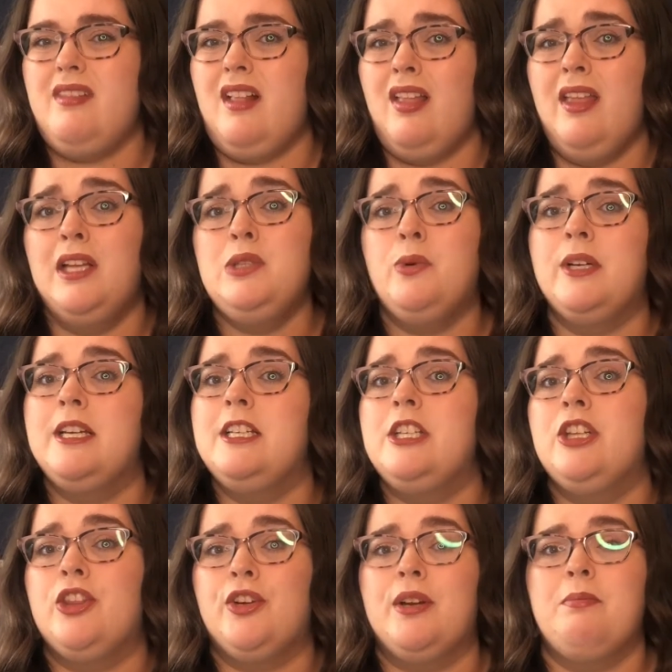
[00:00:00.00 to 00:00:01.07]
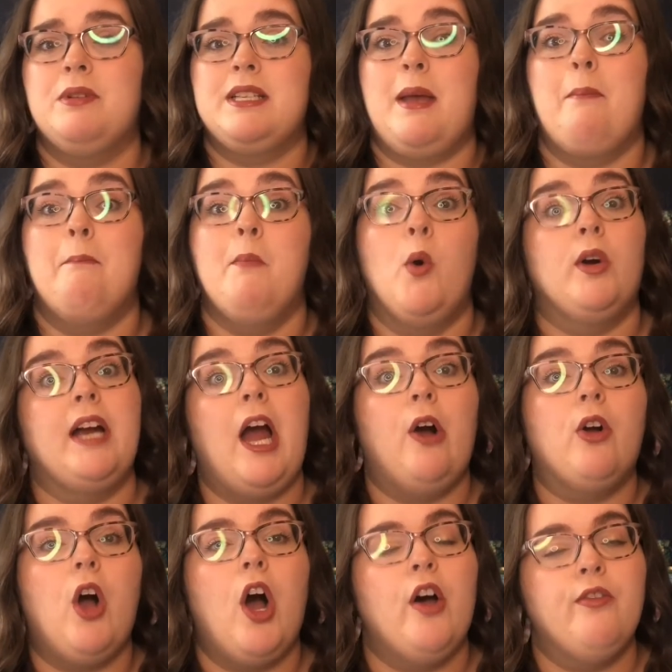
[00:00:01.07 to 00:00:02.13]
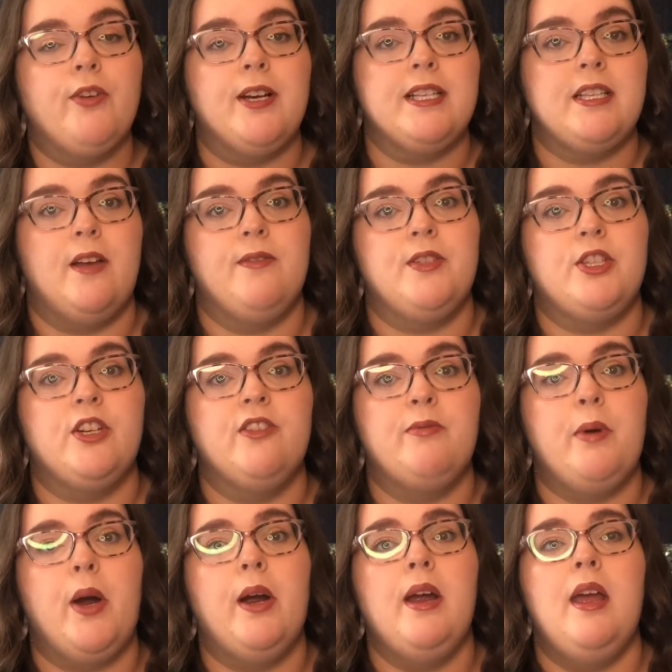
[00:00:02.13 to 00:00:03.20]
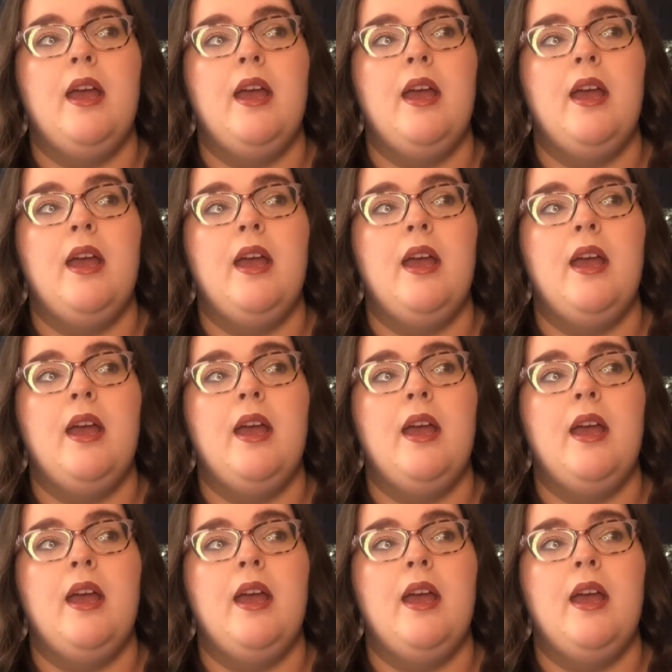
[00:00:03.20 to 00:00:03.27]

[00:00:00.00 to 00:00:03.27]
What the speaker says: like 20 to 30% more alcohol for a self-serve bar,